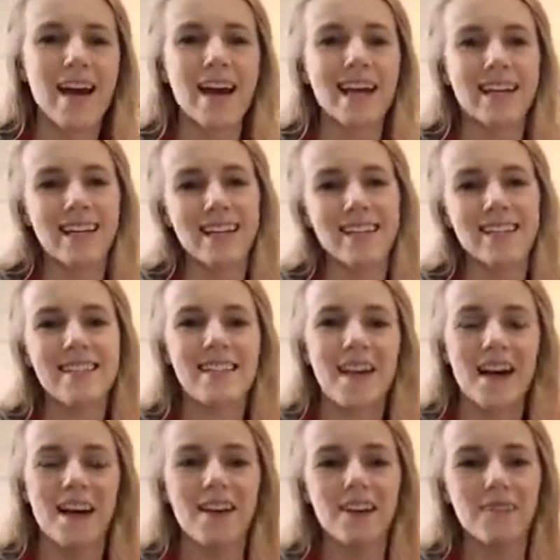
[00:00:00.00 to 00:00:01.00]
Hi guys,
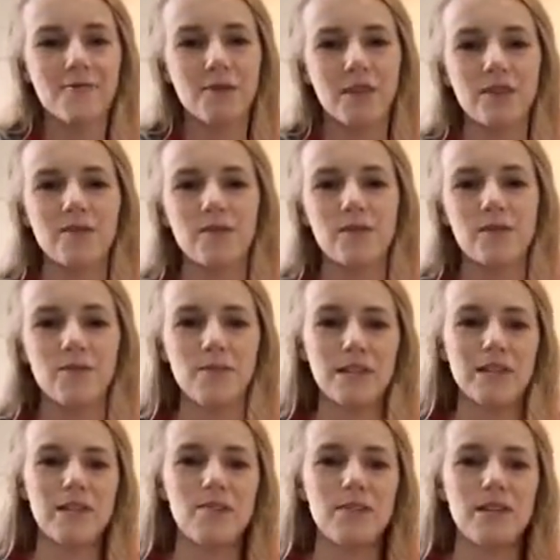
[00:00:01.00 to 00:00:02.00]
and welcome to
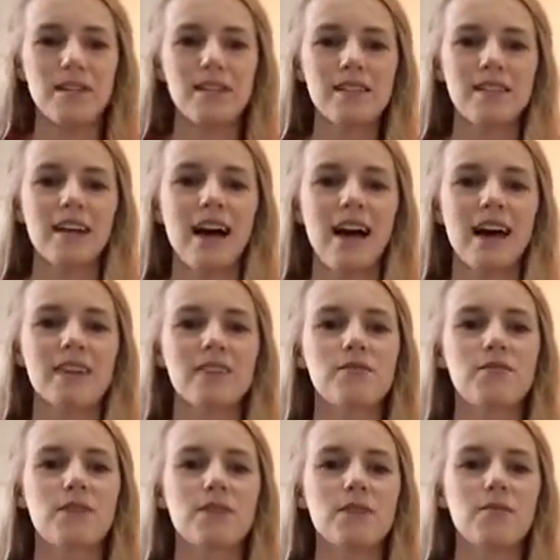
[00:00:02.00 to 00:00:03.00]
Miss B's
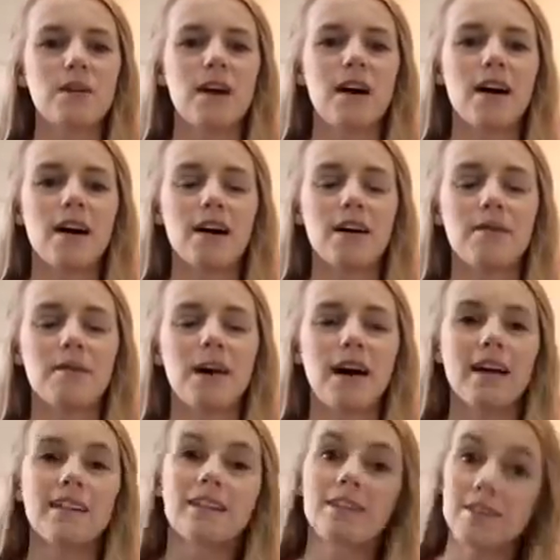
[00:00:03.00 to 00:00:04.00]
classroom.
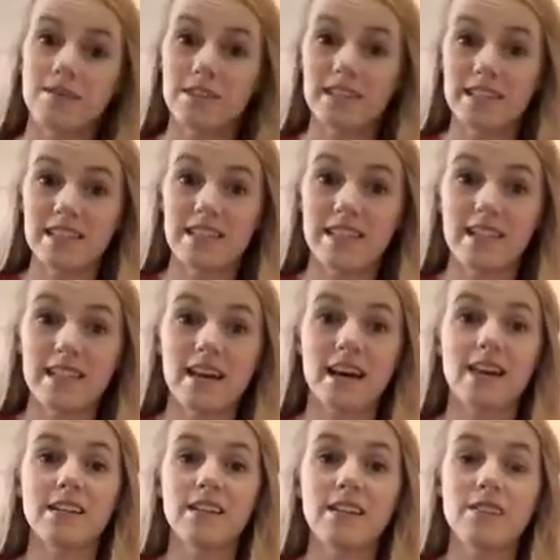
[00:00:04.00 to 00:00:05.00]
I just wanted to
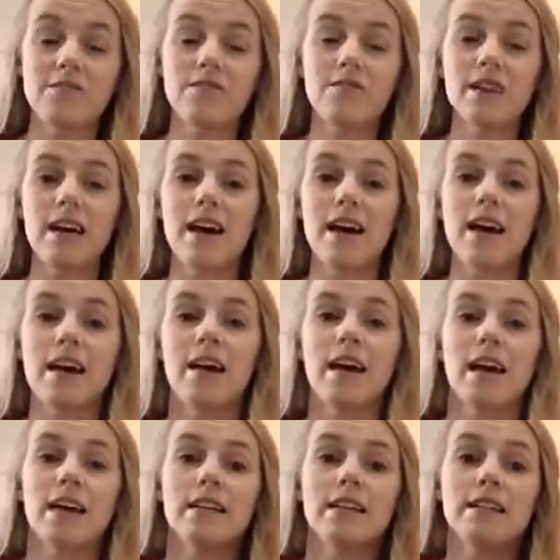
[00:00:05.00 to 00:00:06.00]
tell you that
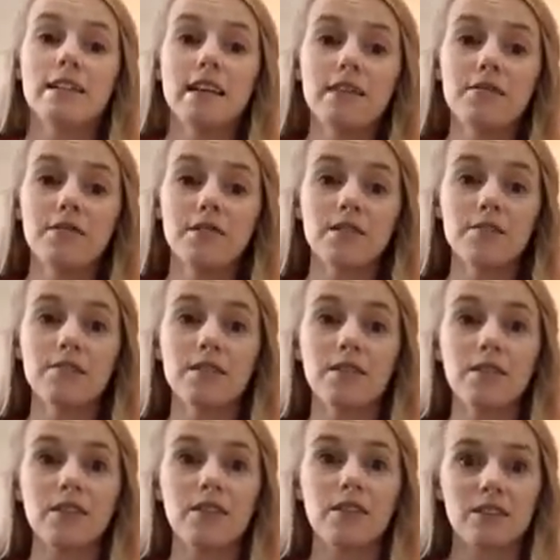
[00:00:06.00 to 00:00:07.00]
today we're going to
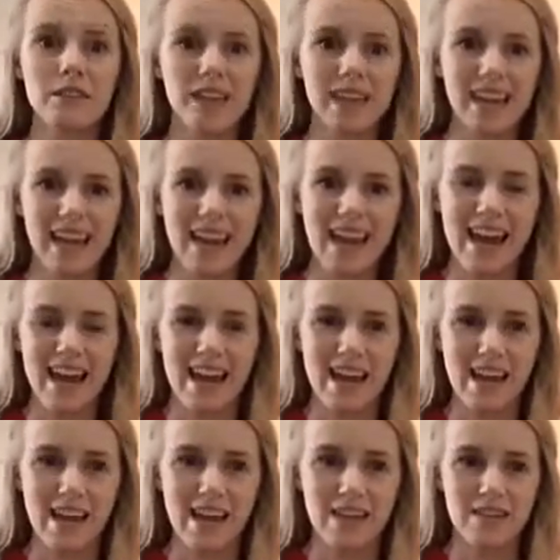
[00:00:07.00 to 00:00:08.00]
be learning
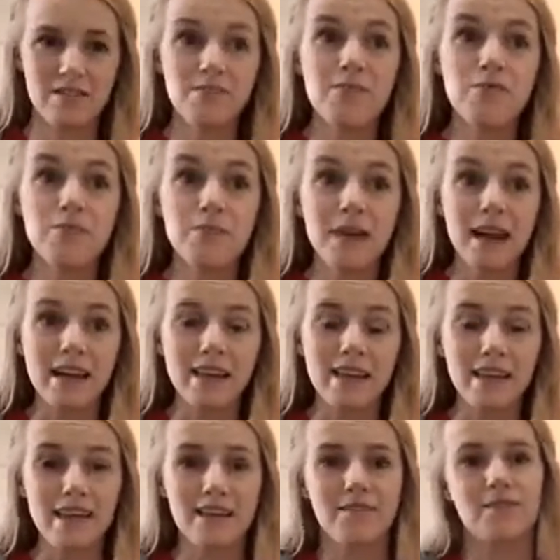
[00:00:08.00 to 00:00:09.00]
a new
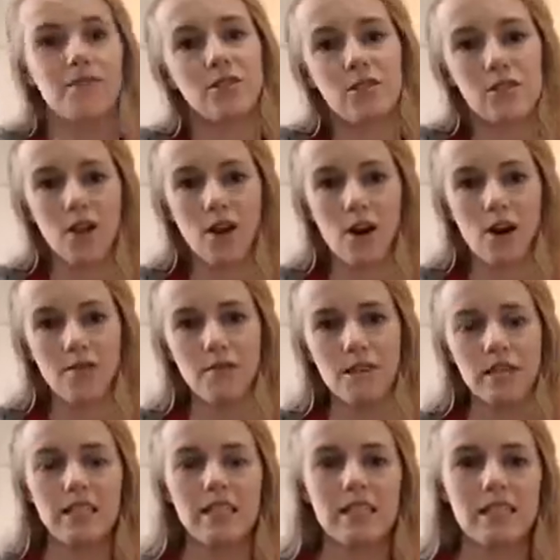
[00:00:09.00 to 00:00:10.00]
method for
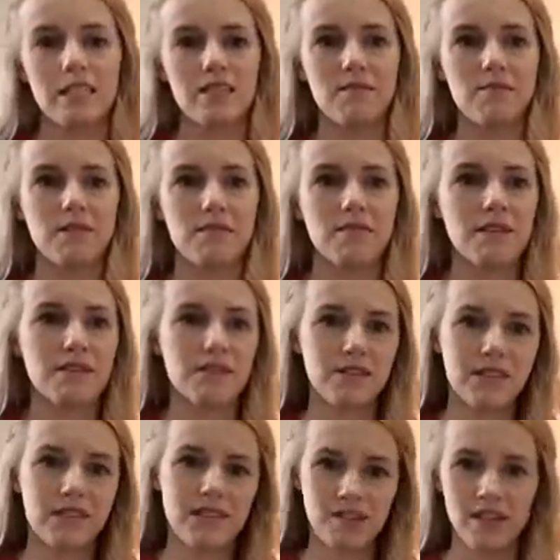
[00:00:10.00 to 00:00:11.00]
solving systems of
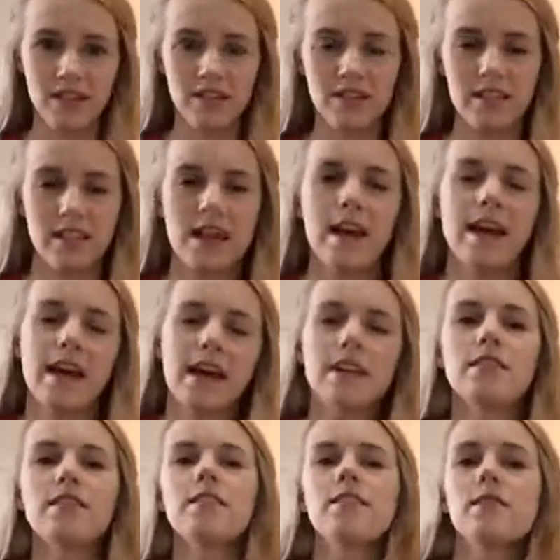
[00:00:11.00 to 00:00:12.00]
equations.
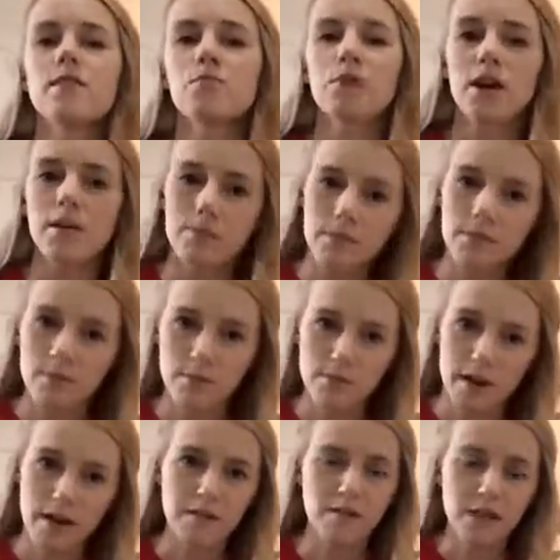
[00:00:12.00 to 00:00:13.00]
And this is probably one
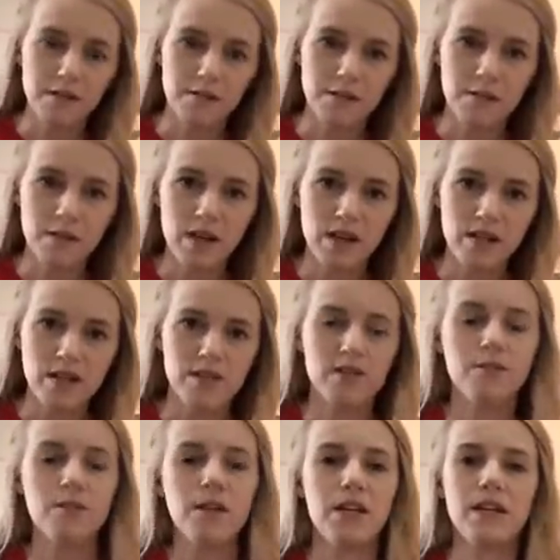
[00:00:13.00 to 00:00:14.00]
of my favorite
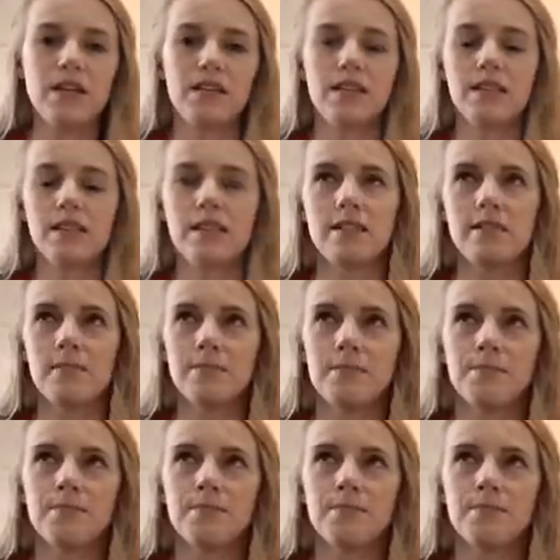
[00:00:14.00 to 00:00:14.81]
methods because